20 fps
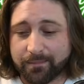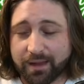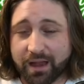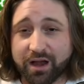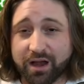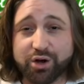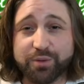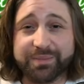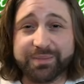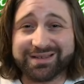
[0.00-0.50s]
I
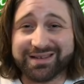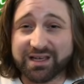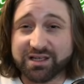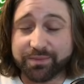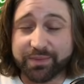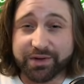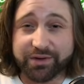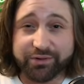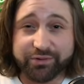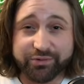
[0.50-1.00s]
hope this has
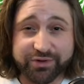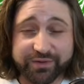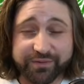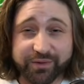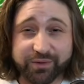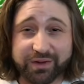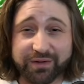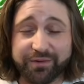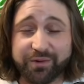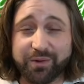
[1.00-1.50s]
been
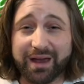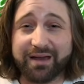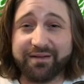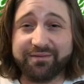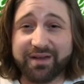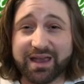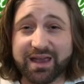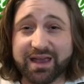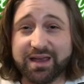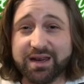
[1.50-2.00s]
useful. If you
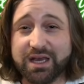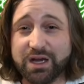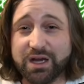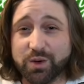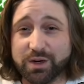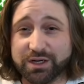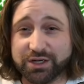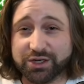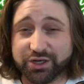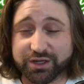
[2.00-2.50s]
have any
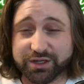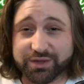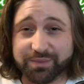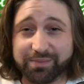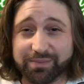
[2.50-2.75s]
questions,